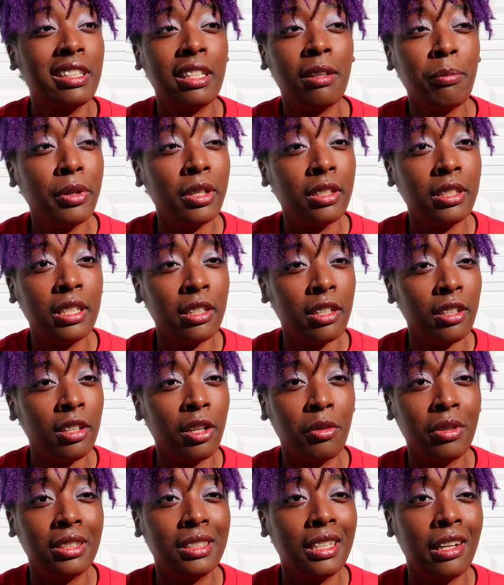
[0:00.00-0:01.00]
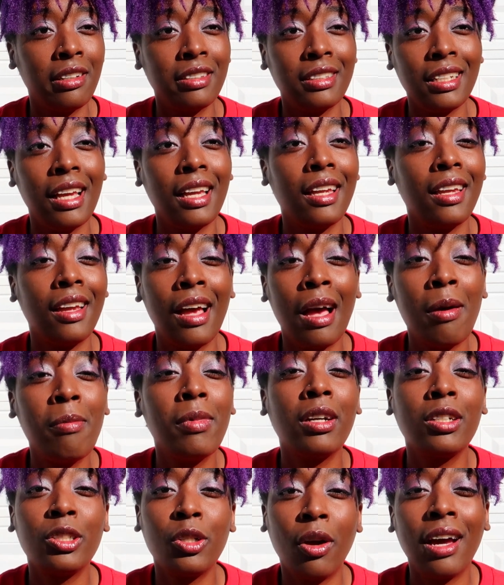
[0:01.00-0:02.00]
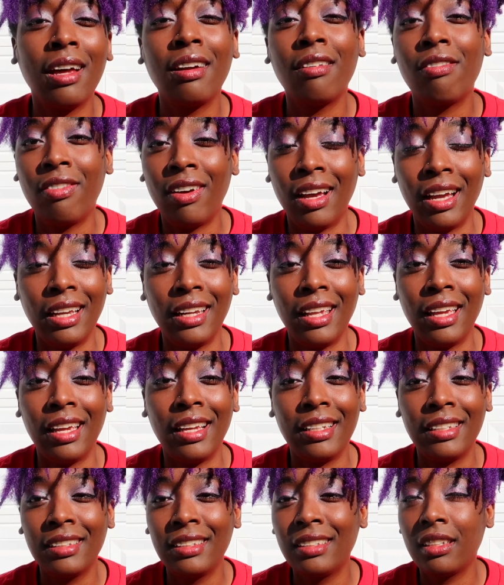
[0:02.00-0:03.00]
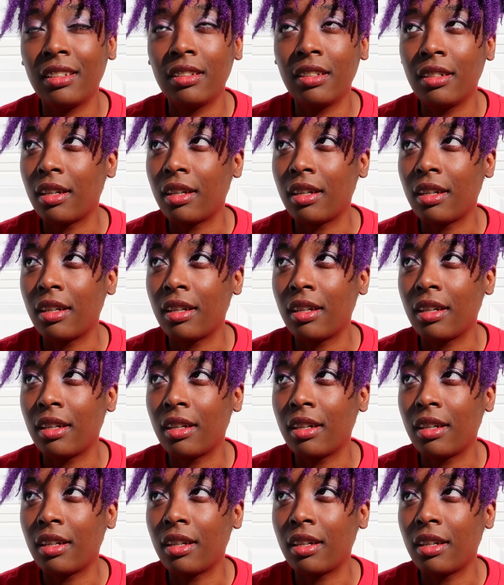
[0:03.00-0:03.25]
some particular reason I was like, I'm gonna try to finance.